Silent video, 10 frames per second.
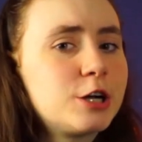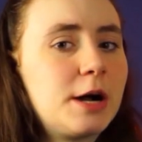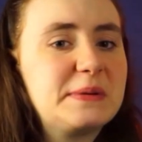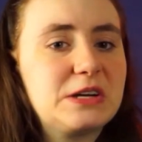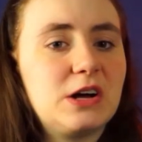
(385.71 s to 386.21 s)

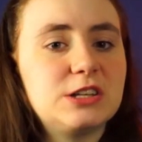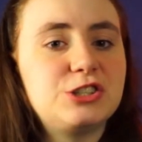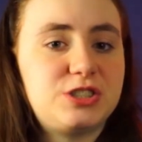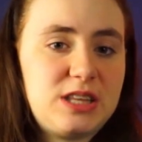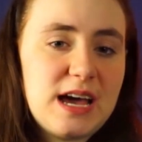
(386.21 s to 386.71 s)
common
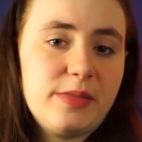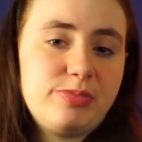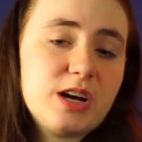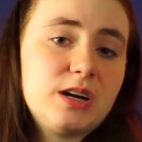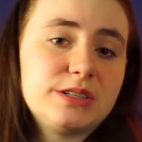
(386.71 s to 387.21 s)
knowledge
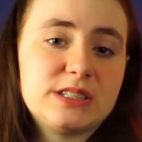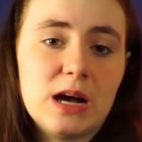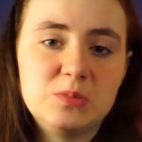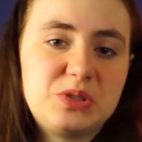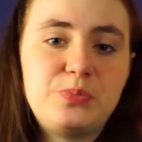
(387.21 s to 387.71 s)
that there are
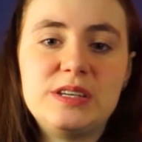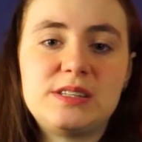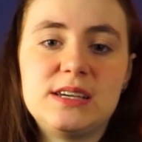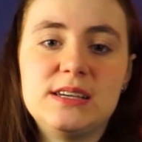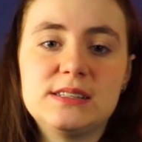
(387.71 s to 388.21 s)
some
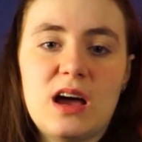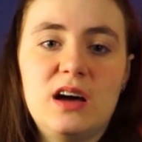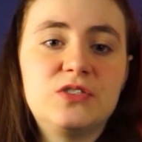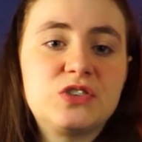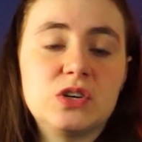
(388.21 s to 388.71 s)
species
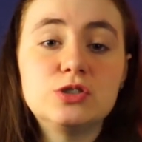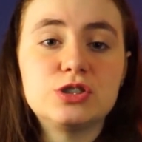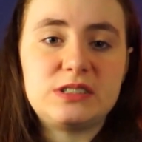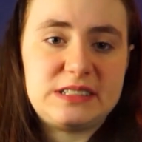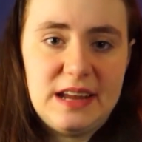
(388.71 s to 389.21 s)
of
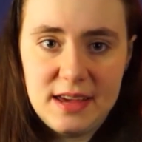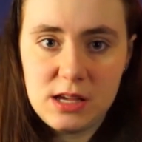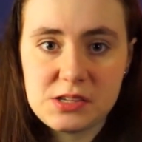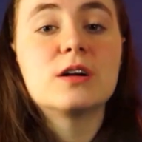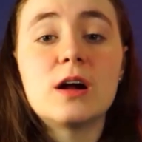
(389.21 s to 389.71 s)
social
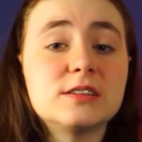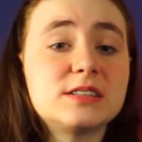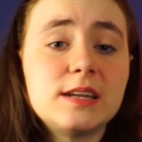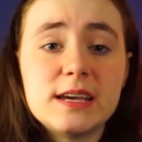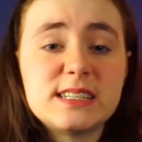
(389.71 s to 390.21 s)
snakes, garter
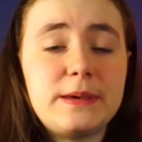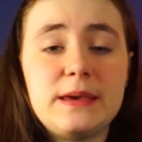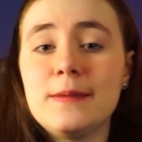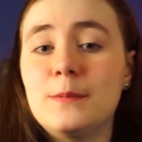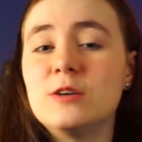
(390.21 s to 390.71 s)
snakes
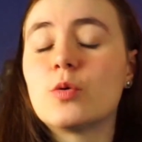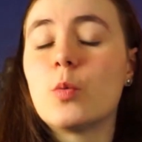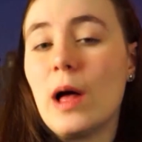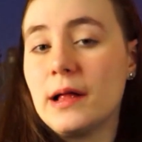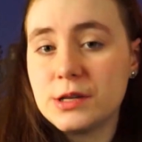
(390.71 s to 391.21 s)
being the most
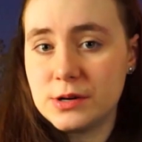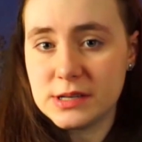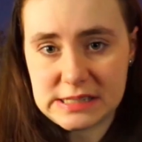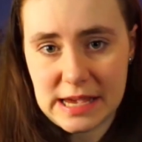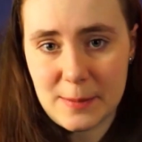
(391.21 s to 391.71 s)
well-known
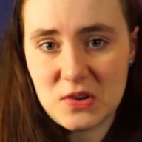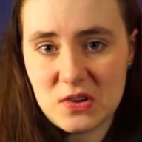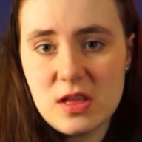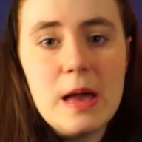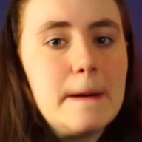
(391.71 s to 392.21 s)

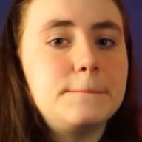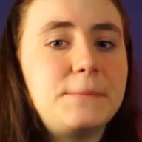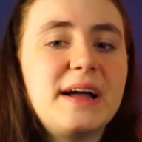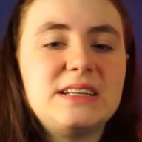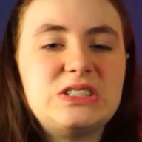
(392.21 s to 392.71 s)
example,
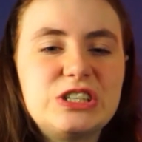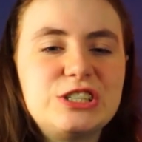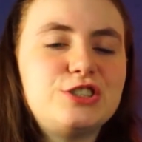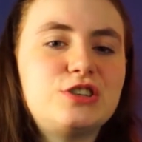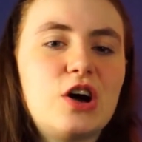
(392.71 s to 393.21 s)
but
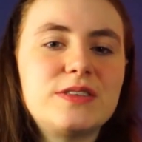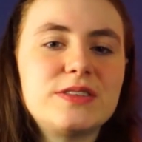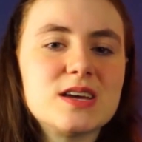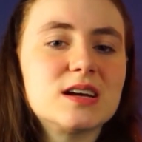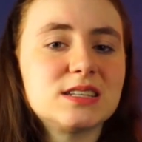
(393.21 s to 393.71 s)
did you know
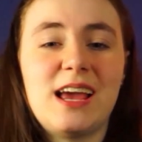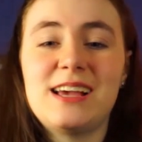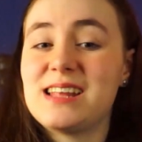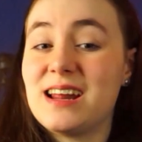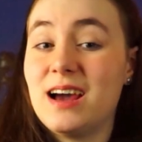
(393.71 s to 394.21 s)
that there are
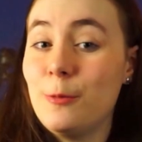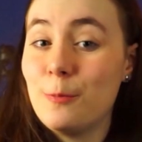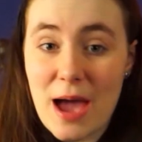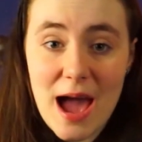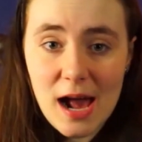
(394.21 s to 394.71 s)
snakes that hunt in
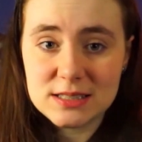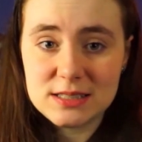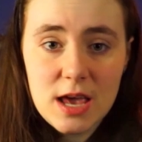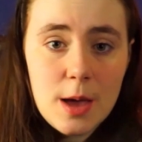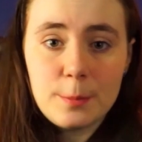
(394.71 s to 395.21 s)

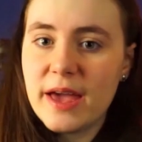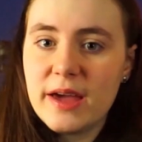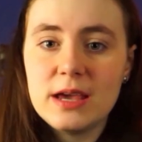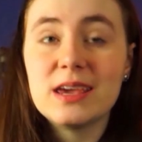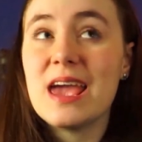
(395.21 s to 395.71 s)
packs,
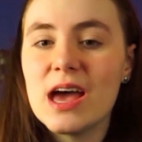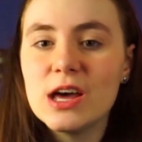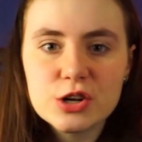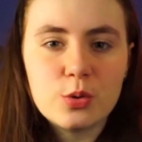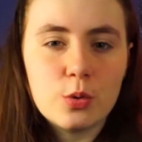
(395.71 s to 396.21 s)
planning
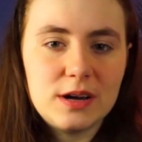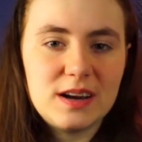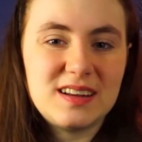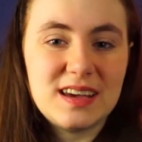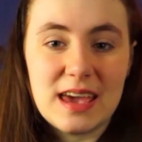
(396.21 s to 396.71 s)
and
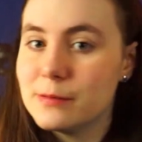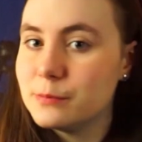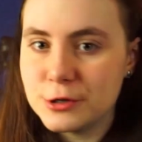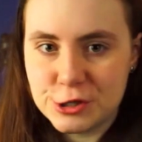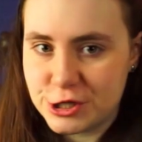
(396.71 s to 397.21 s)
coordinating
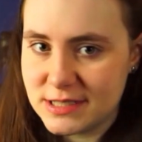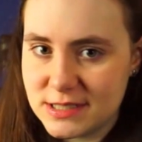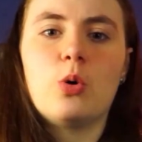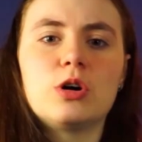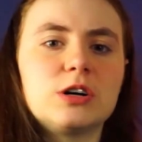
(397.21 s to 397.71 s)
ambushes,
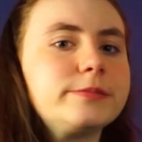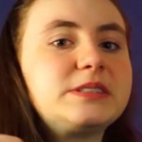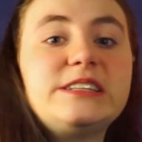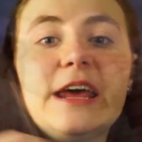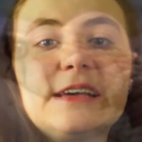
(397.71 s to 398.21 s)
or
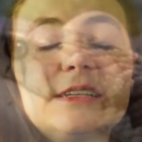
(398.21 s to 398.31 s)
snakes